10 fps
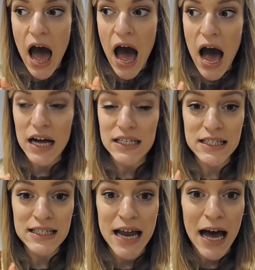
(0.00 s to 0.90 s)
had a
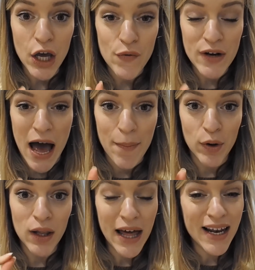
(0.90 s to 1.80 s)
snack of an
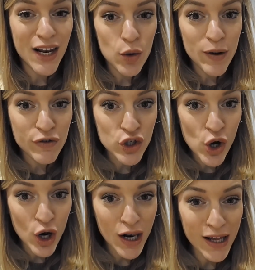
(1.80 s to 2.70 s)
apple and a little bit of
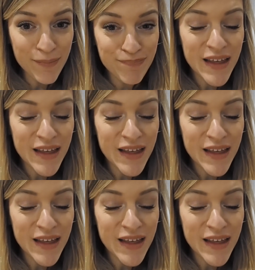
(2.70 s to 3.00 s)
chocolate.